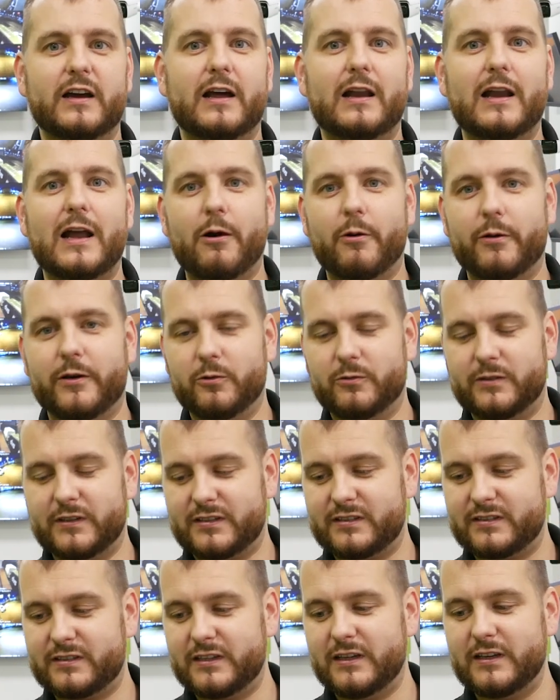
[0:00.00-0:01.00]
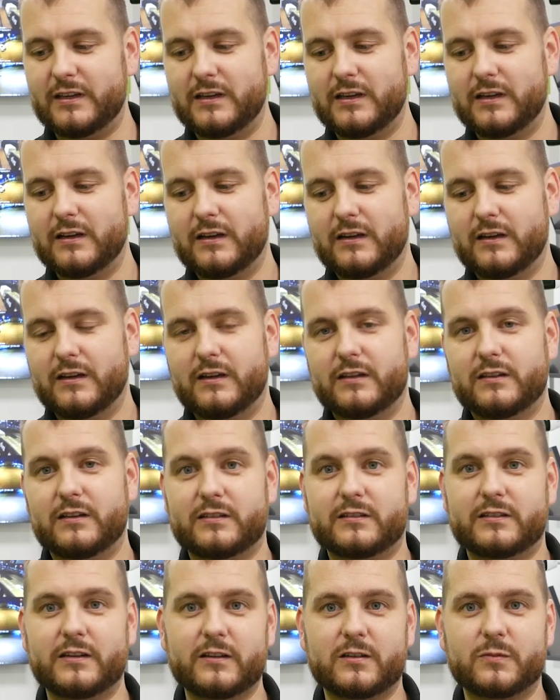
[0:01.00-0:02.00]
allowing you to see
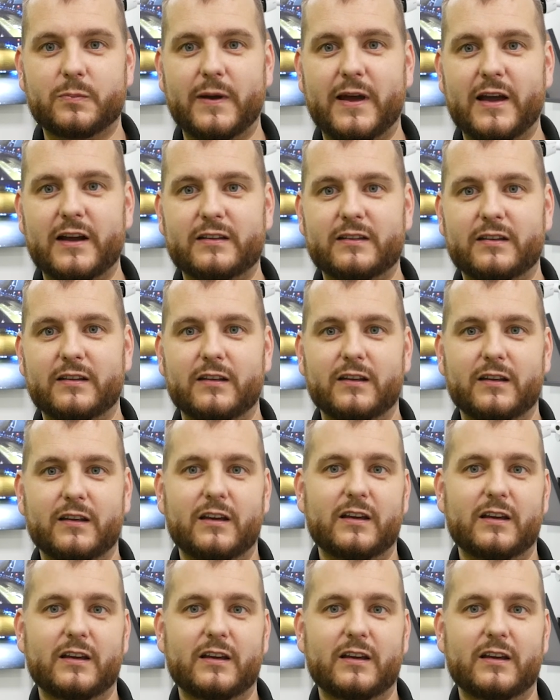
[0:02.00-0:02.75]
the suspect.